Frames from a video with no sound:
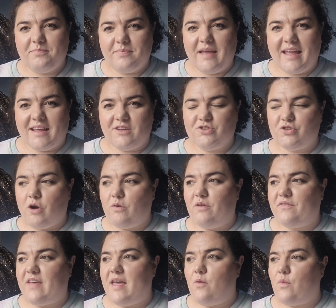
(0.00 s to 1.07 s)
in control
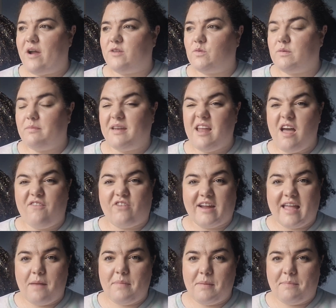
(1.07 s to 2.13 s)
of it. Whereas with Minerva, I
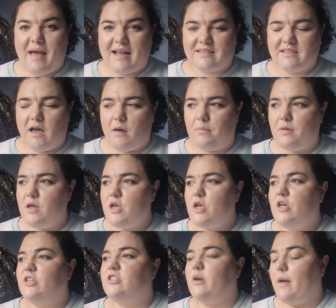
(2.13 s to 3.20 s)
get a bit backed up.
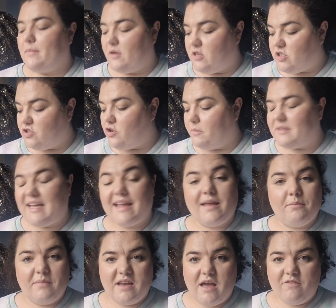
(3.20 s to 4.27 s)
So I'm going to stop
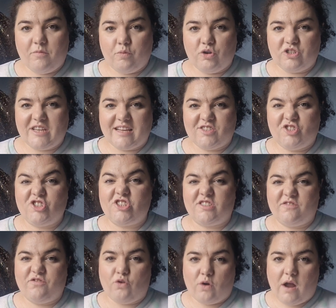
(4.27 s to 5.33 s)
taking Minerva projects
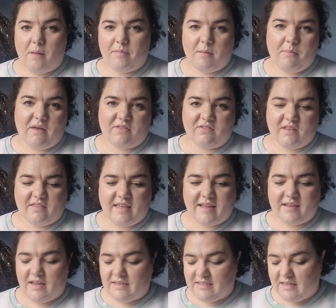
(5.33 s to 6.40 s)
just for a couple of months, I
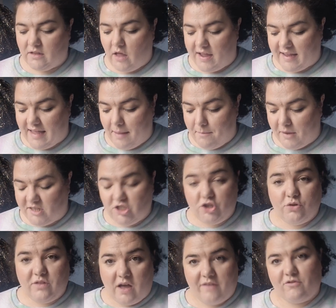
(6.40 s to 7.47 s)
think, until I can get my
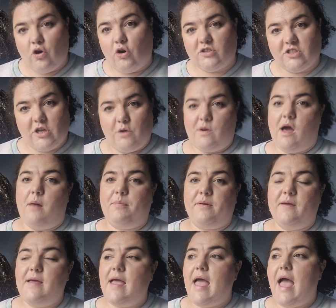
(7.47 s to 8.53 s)
two that I've got sewn up.
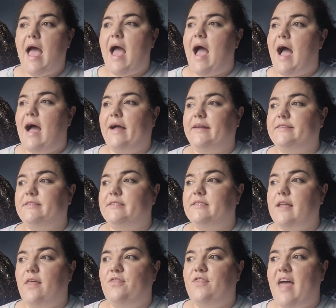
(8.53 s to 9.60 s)
And
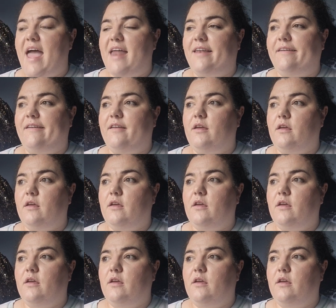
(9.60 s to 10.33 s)
then